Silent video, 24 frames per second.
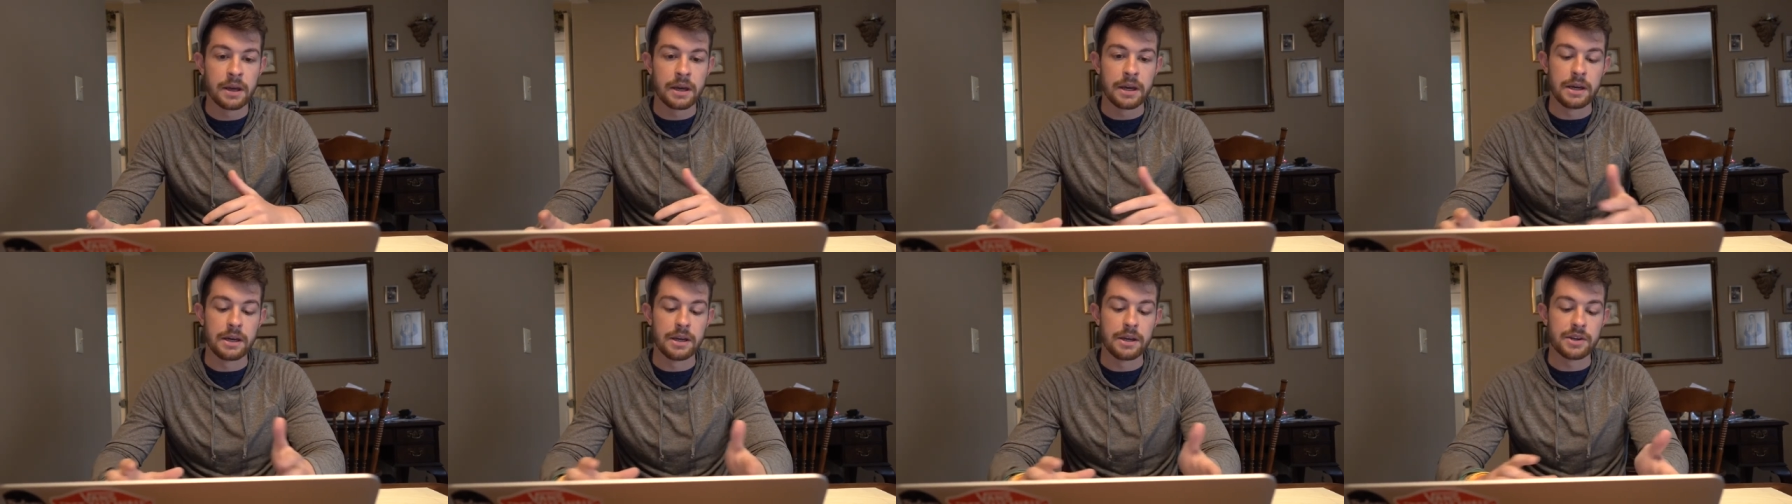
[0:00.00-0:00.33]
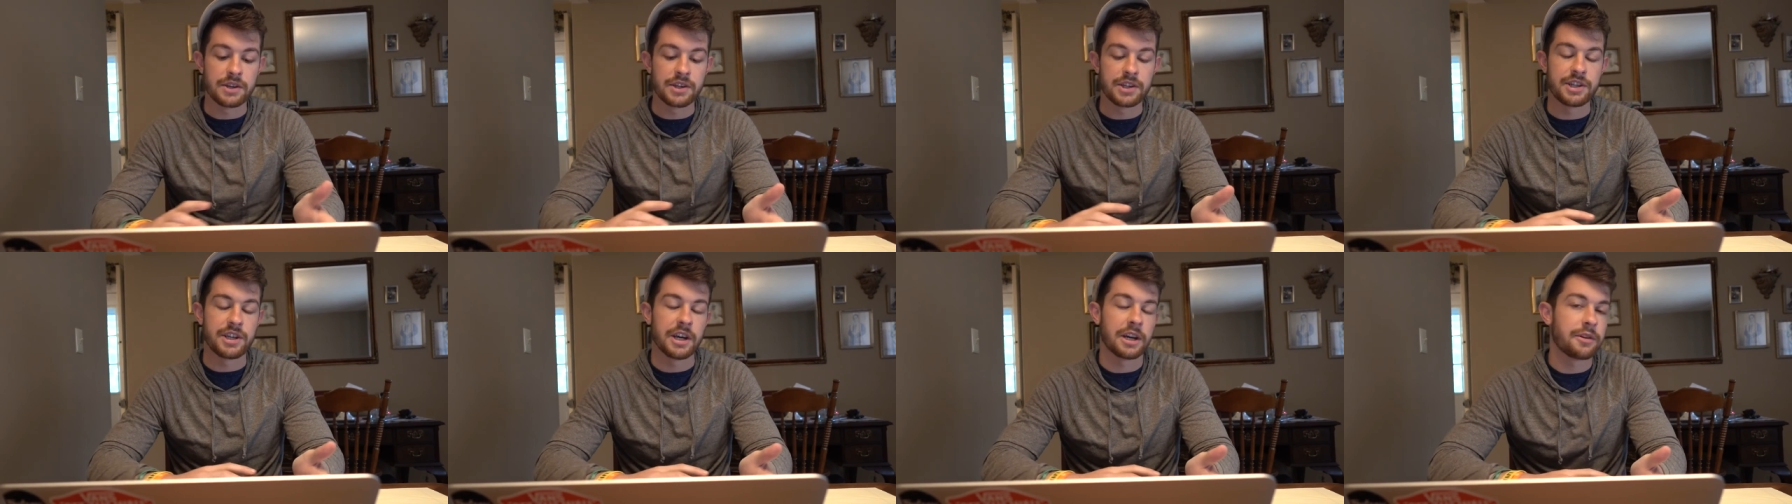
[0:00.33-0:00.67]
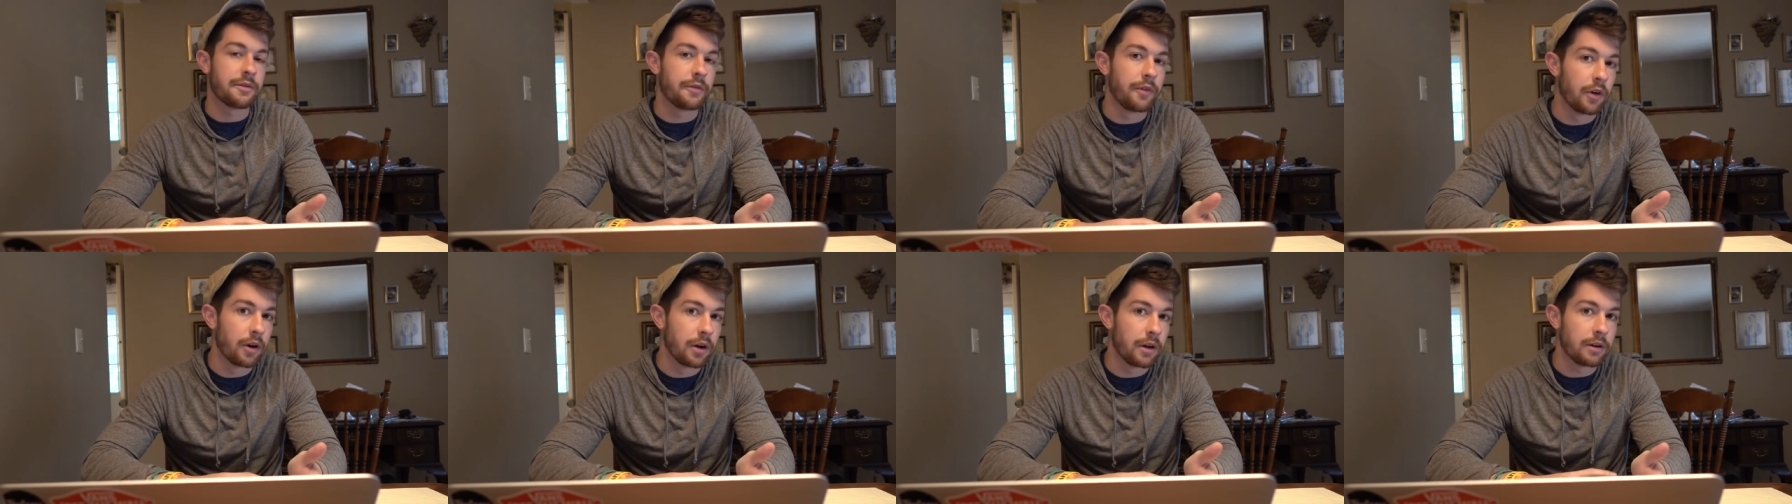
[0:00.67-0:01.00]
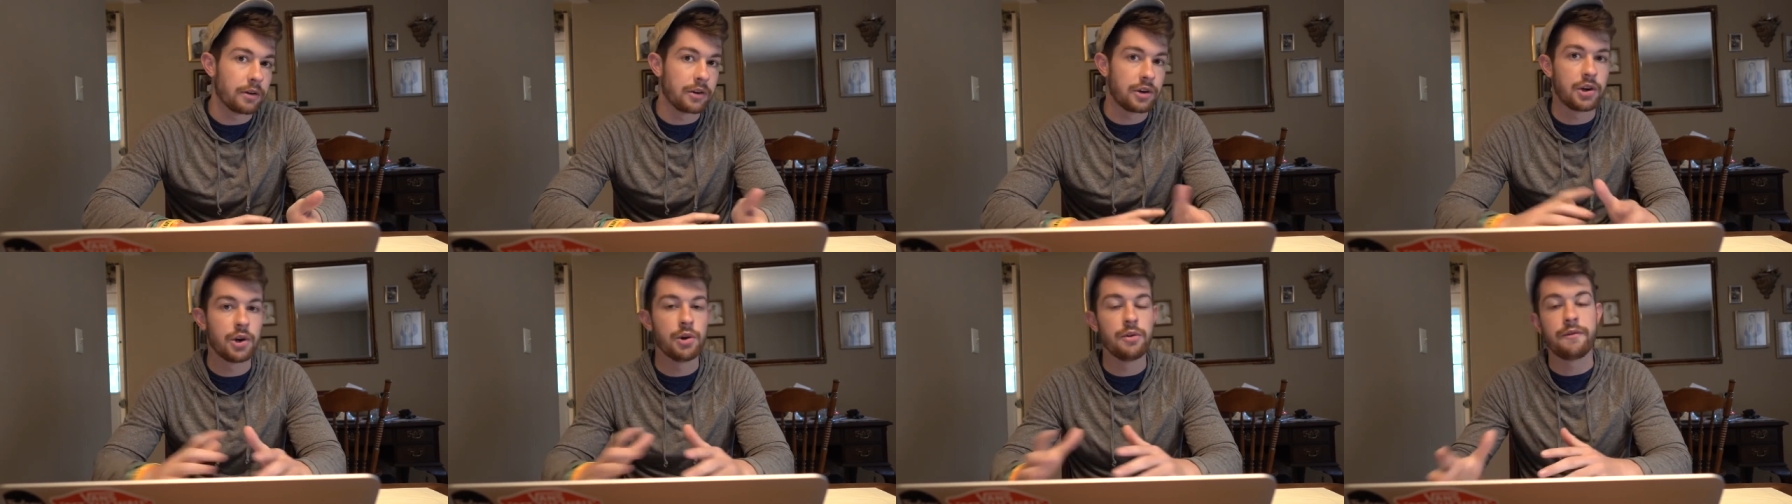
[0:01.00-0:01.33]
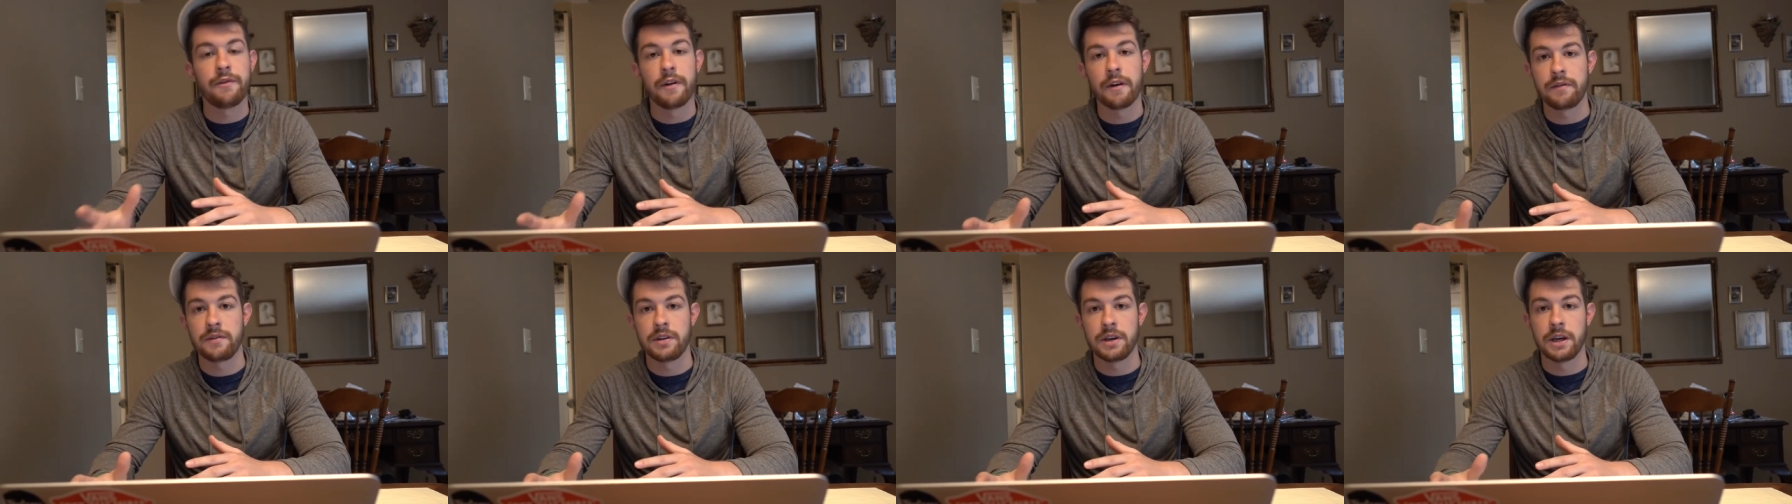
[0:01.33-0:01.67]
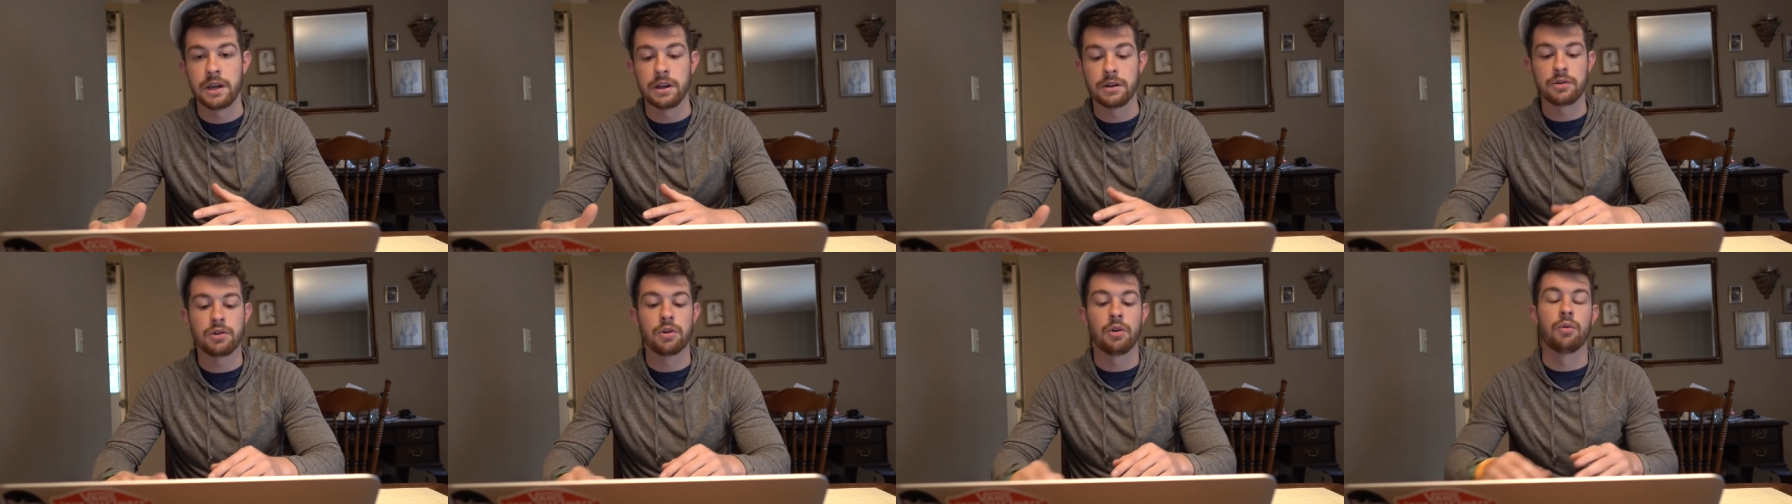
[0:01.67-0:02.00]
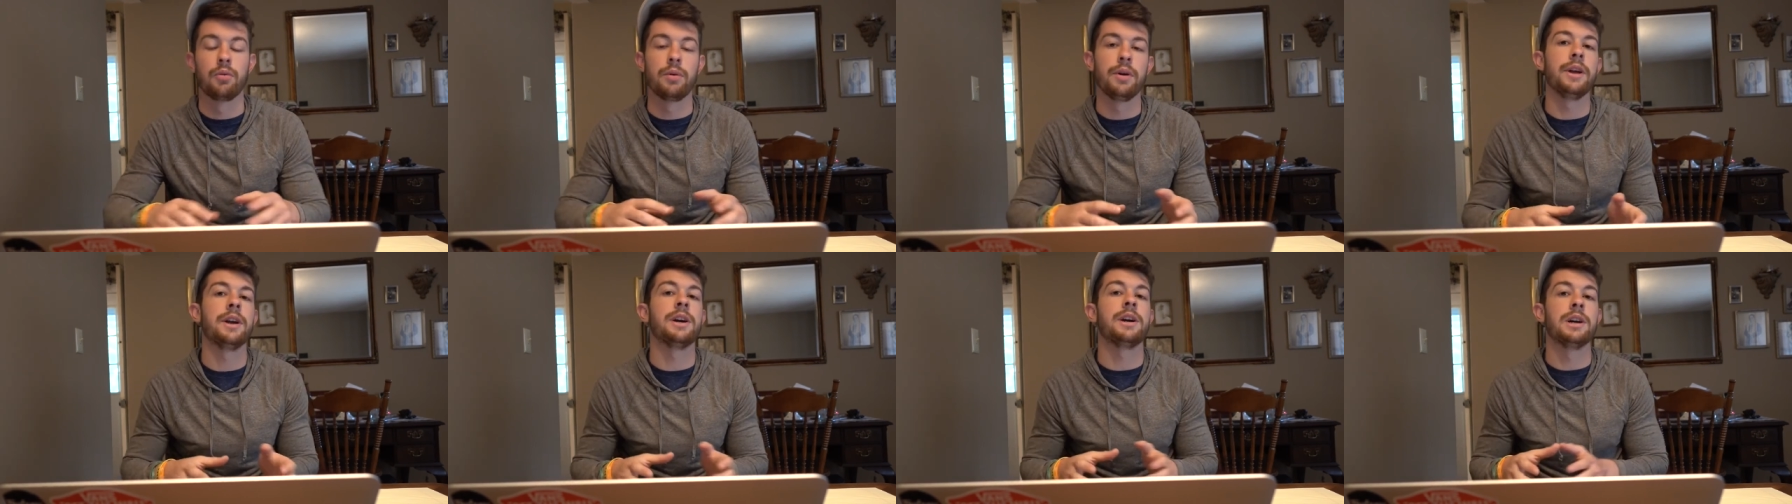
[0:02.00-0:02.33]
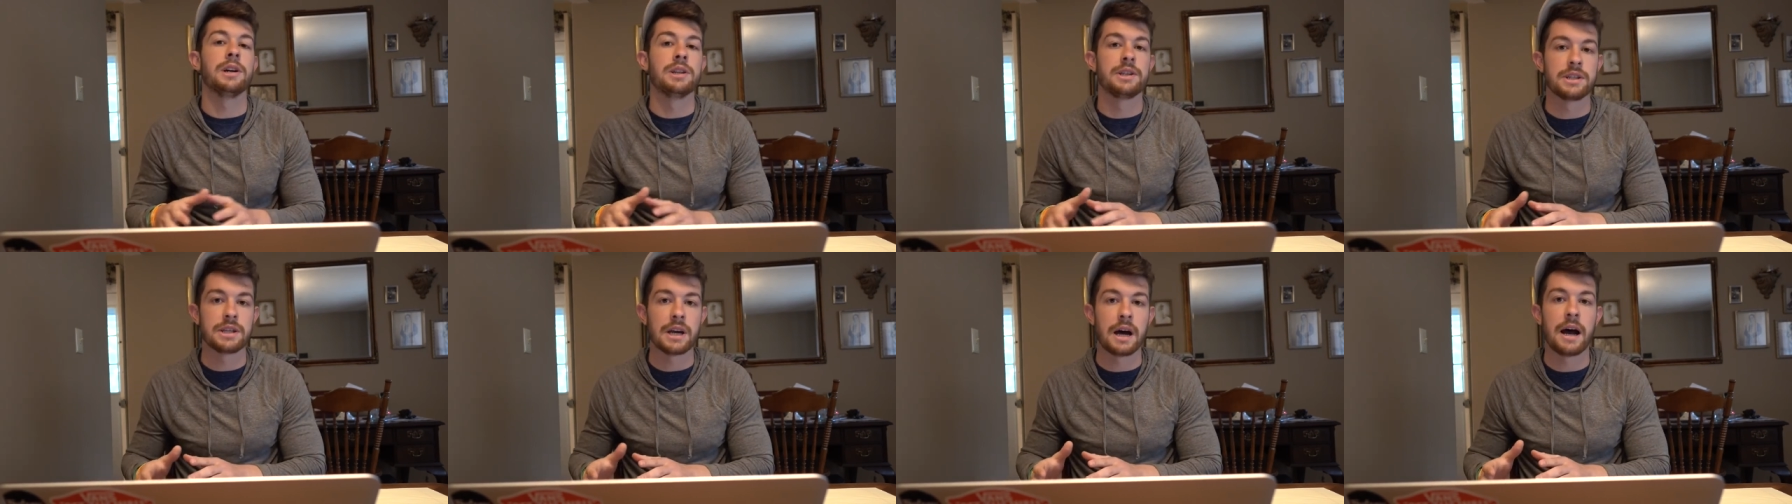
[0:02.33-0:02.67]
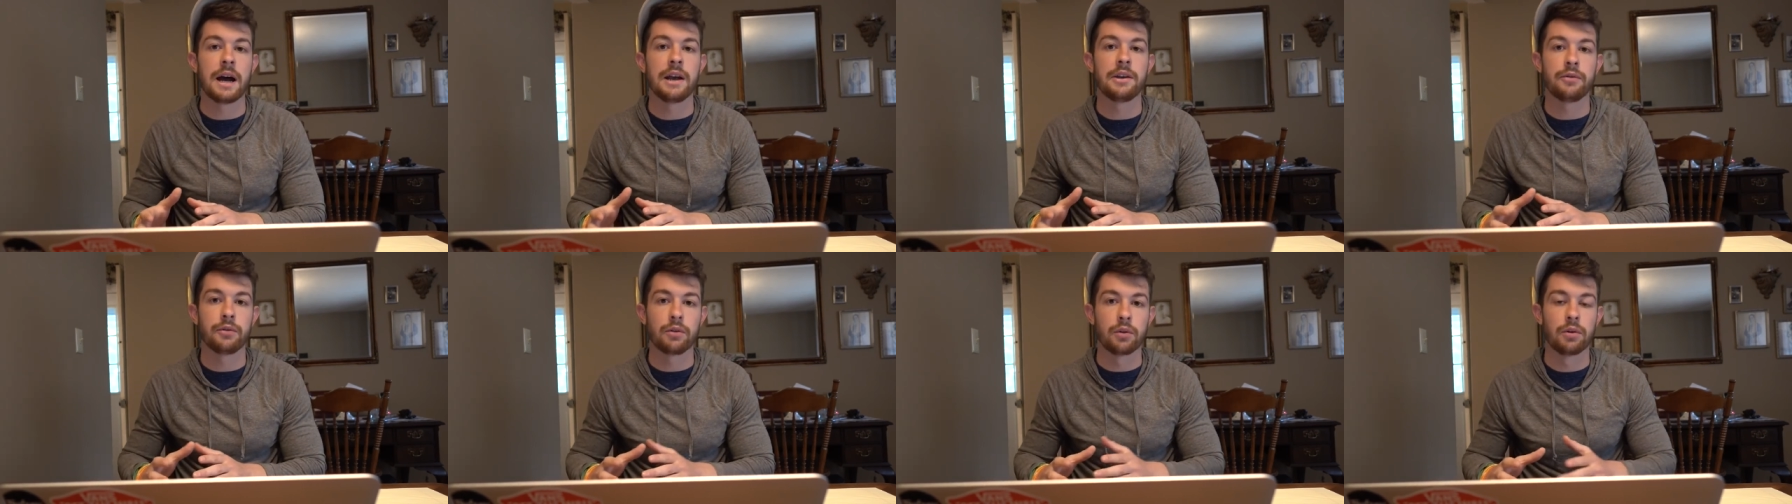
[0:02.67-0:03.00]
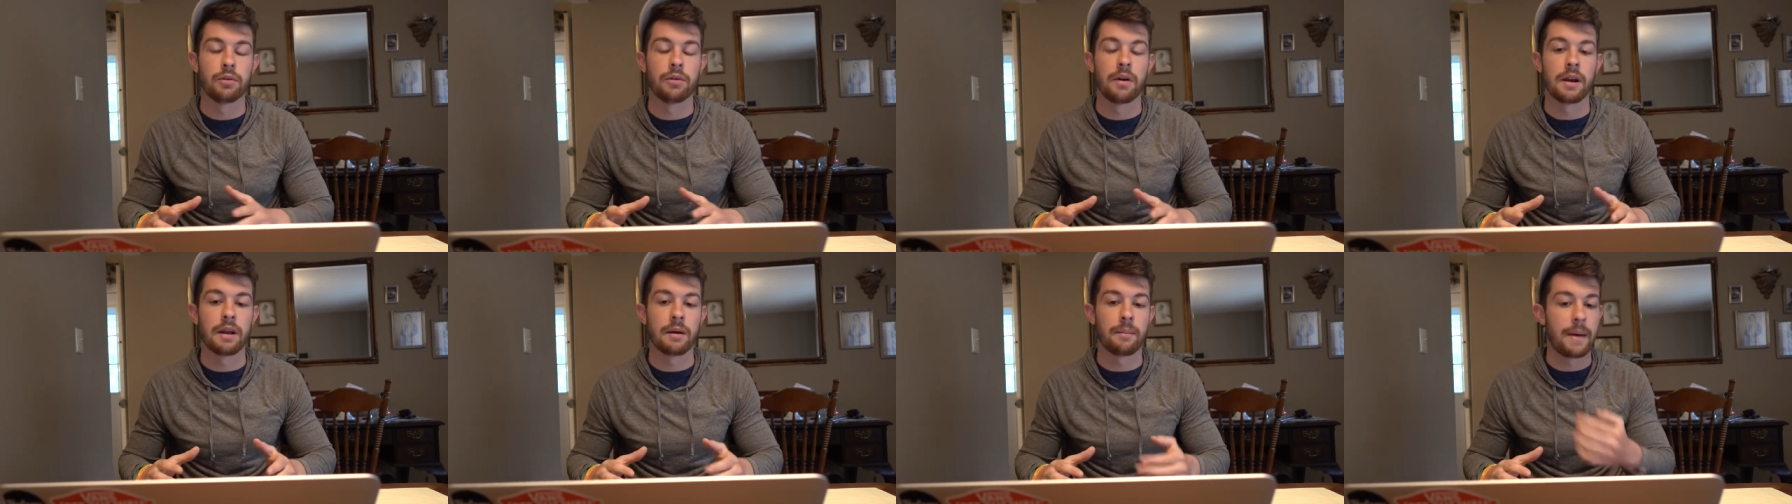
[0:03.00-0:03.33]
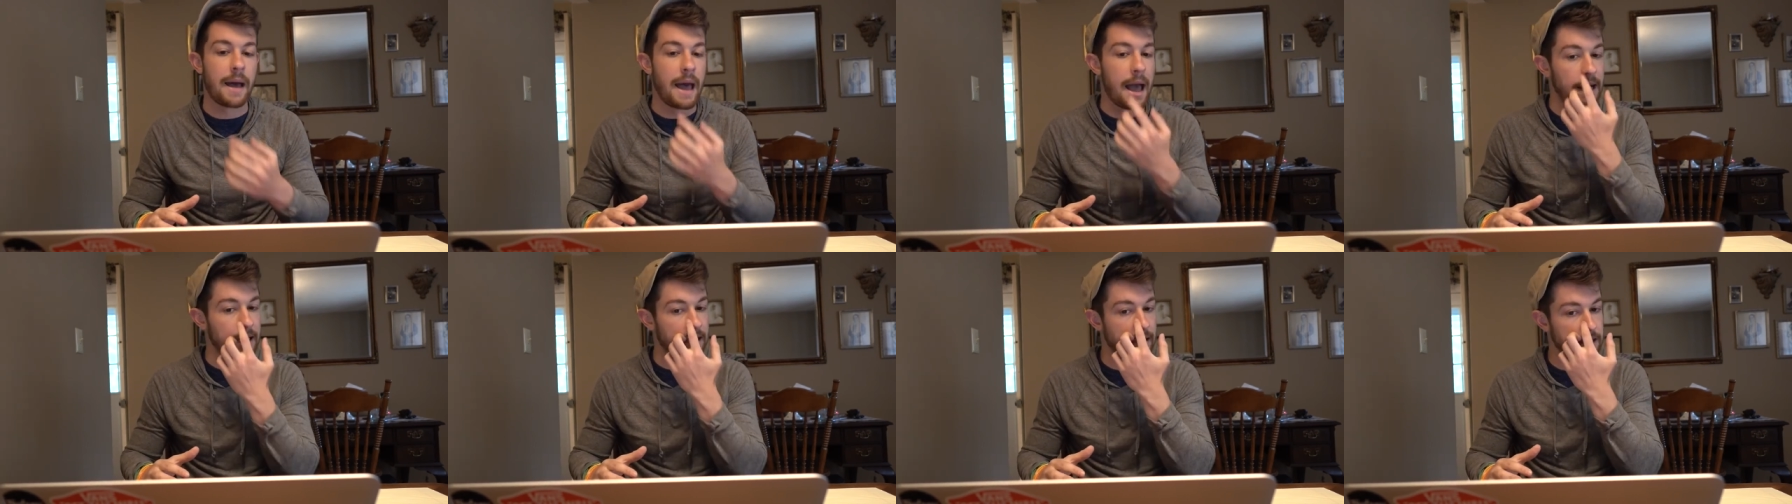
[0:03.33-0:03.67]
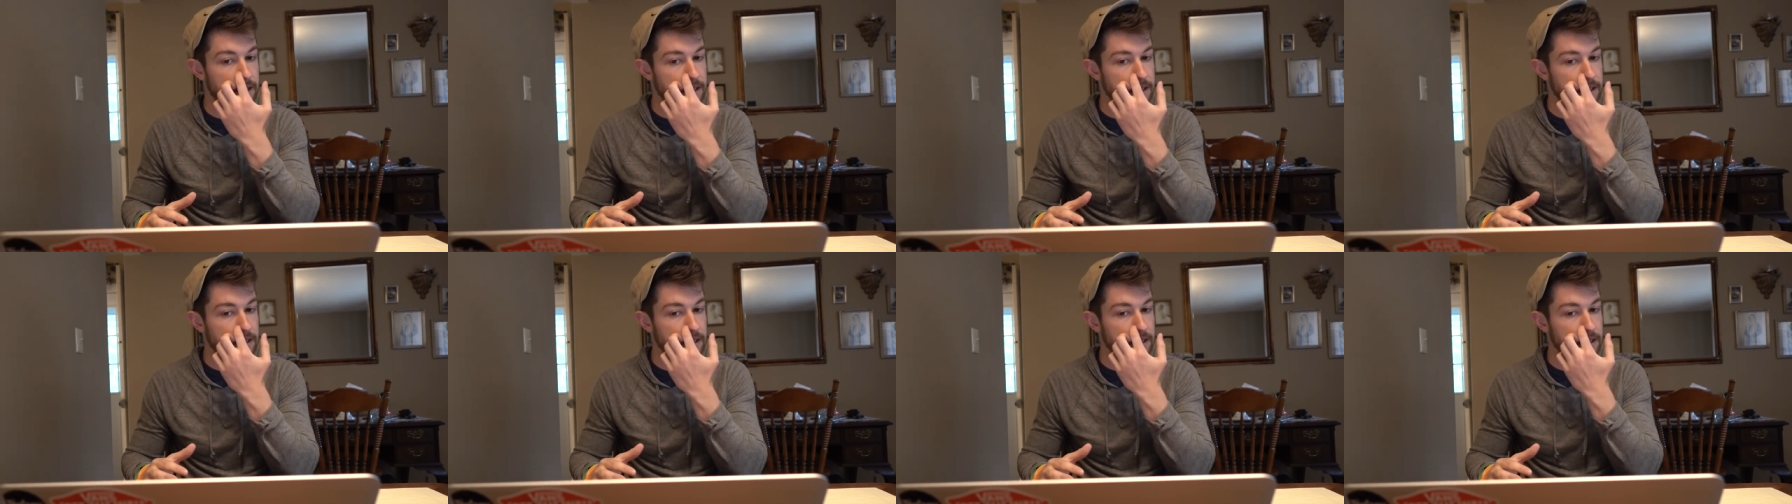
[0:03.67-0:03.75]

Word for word: He's six foot, 215, so a really good size for a running back.